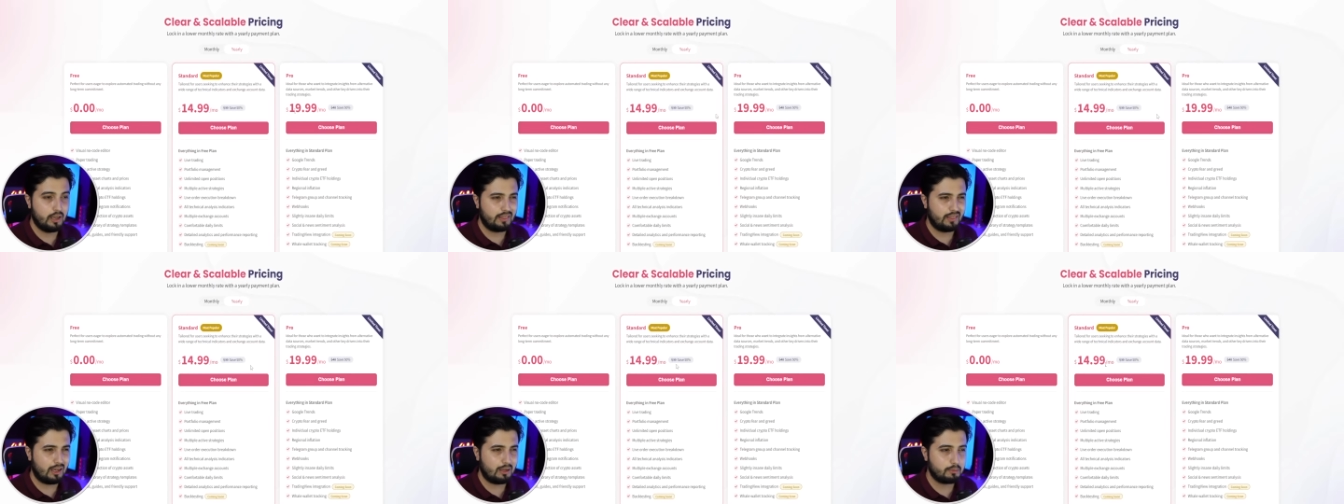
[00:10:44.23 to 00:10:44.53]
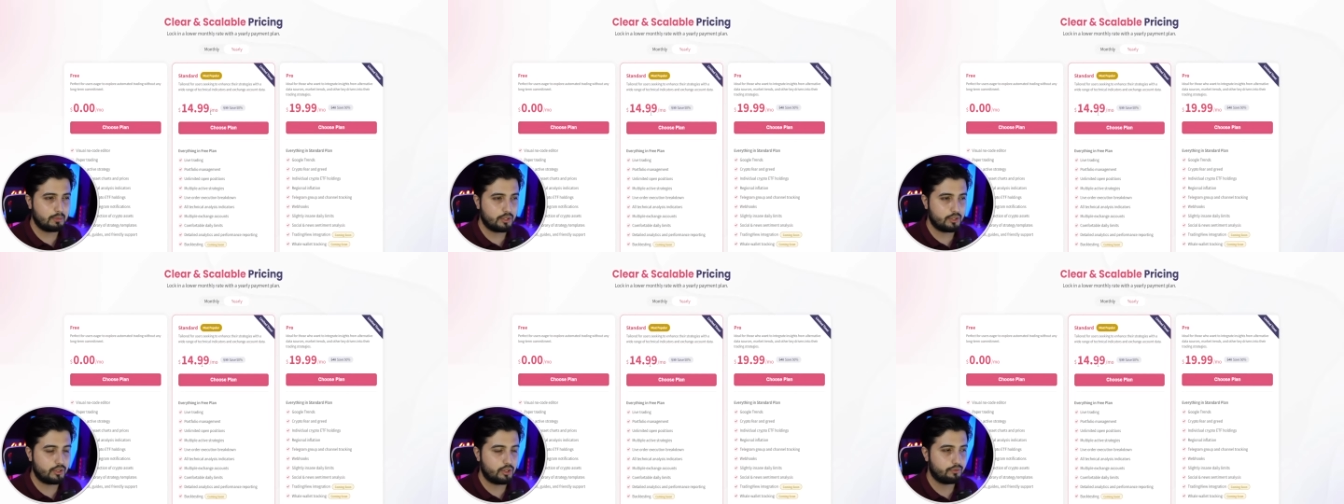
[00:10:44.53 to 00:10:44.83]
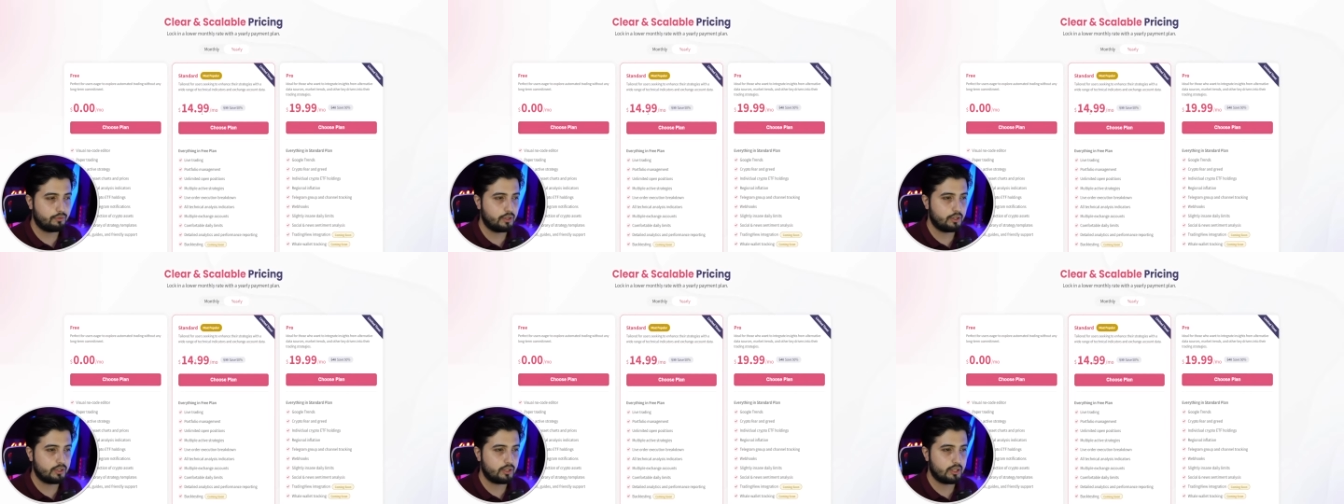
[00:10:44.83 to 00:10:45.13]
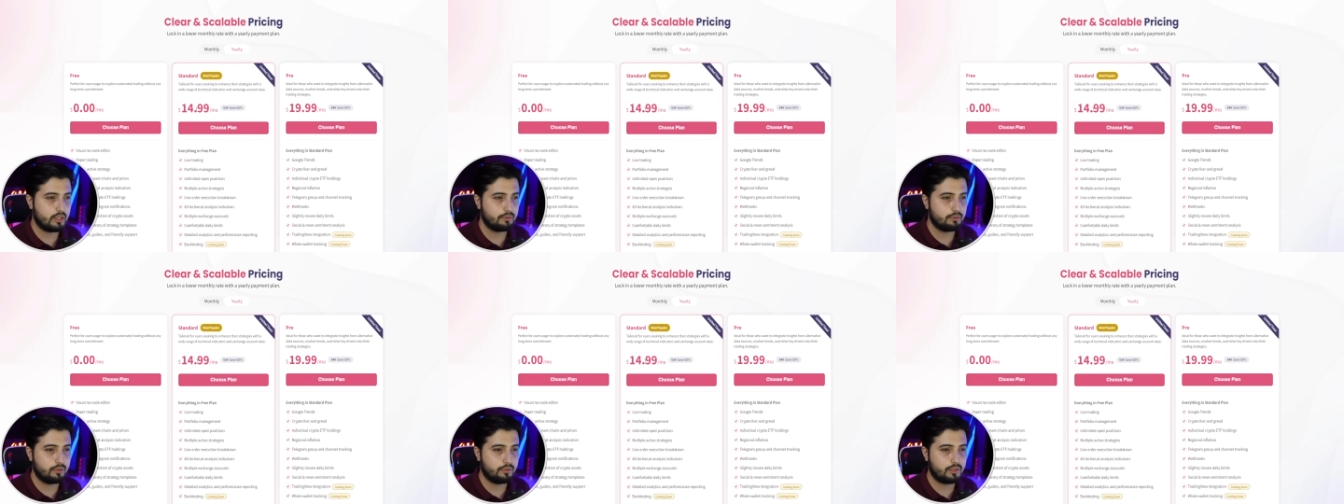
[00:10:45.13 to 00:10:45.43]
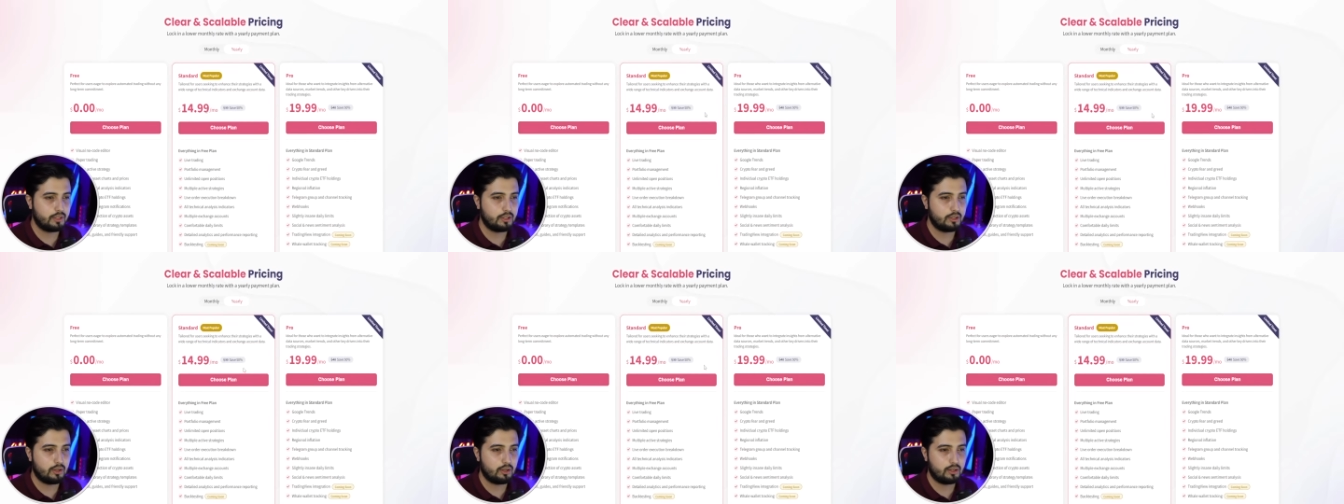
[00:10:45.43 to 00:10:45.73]
not much difference in the
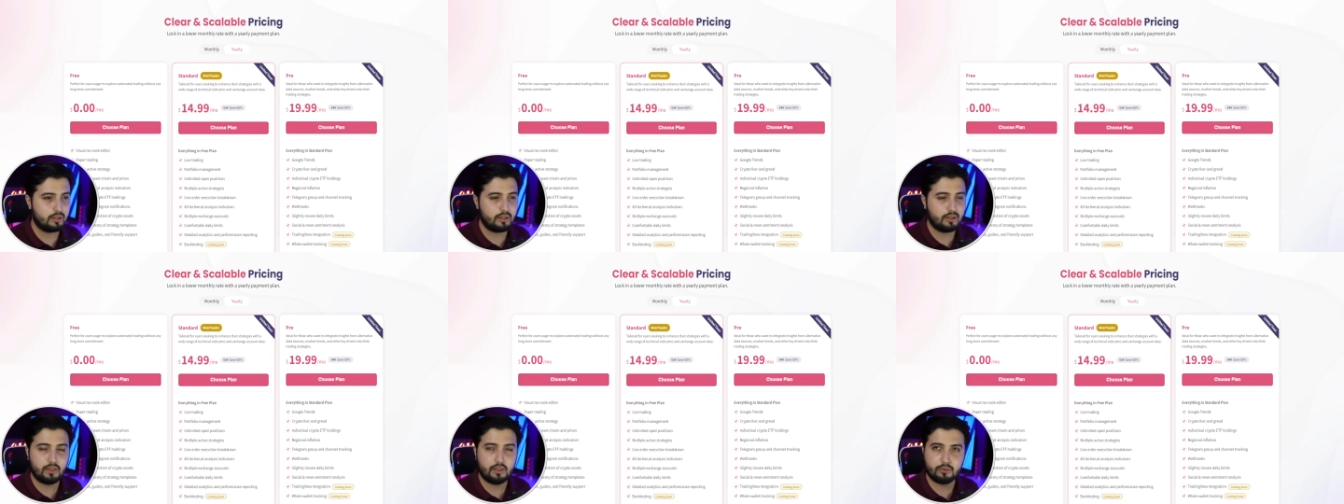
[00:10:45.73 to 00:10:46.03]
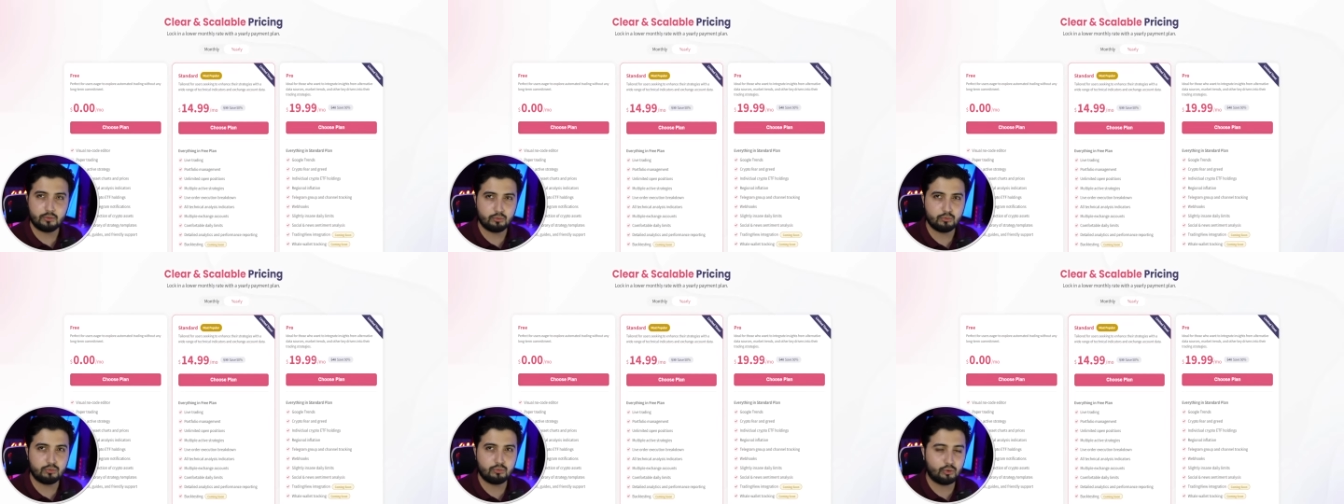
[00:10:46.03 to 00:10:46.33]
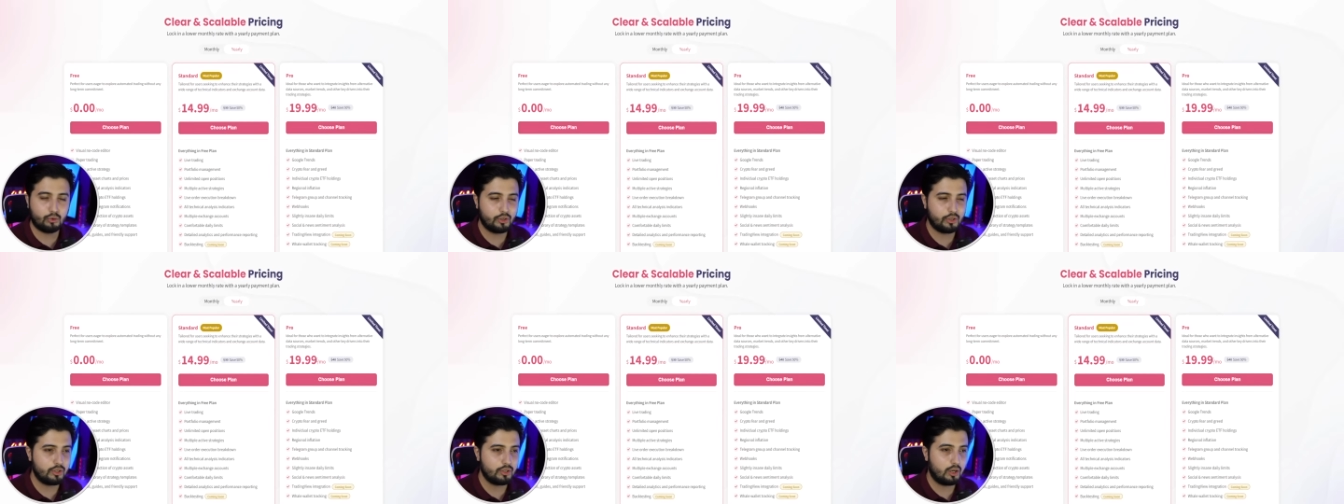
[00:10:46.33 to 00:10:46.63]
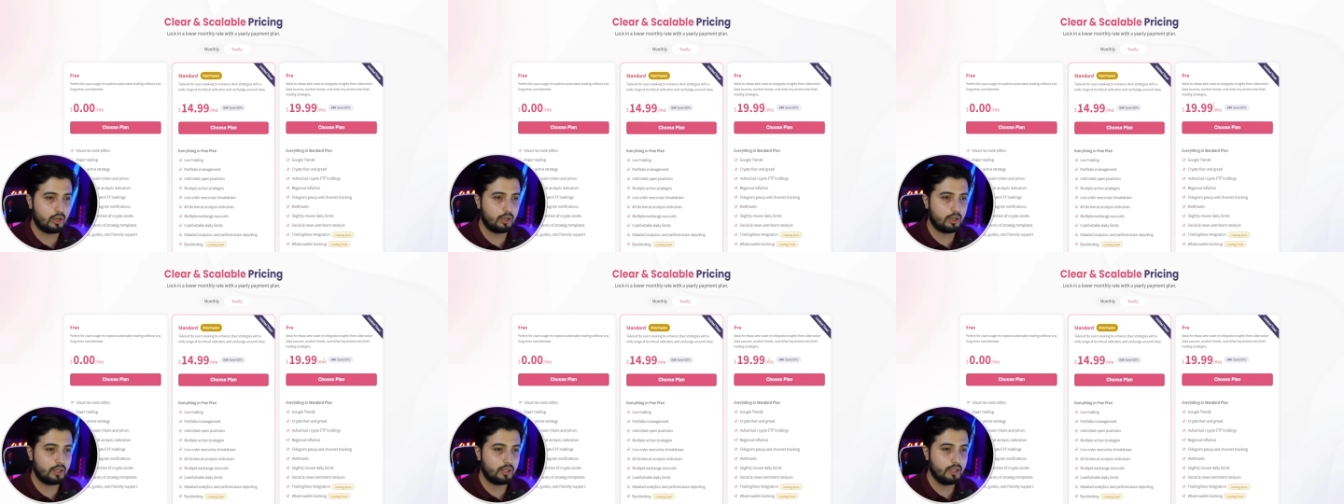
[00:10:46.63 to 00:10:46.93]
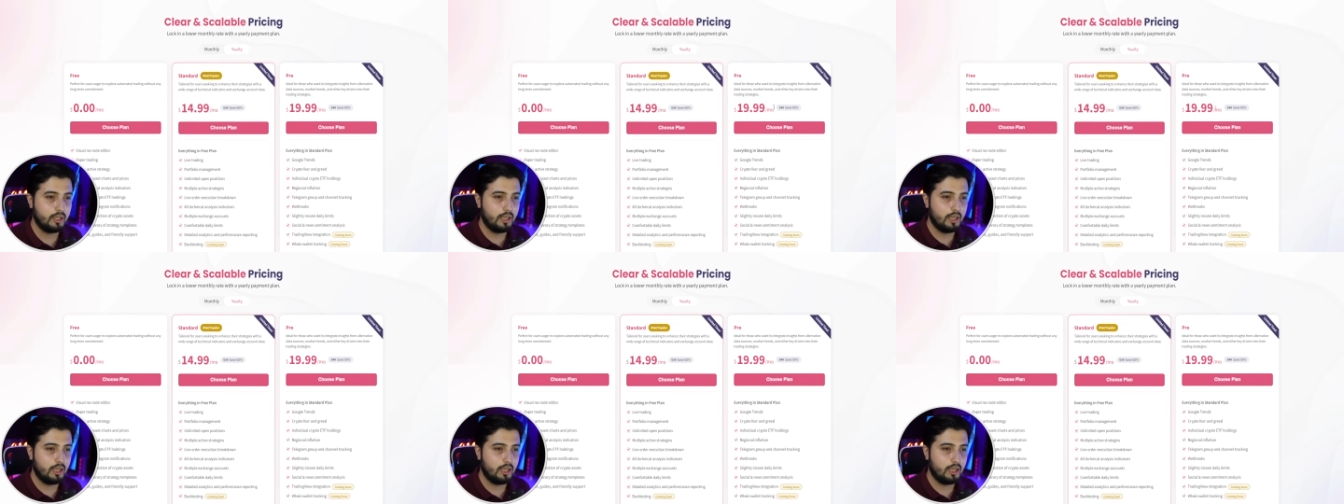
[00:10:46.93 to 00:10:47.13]
$15 and the $20.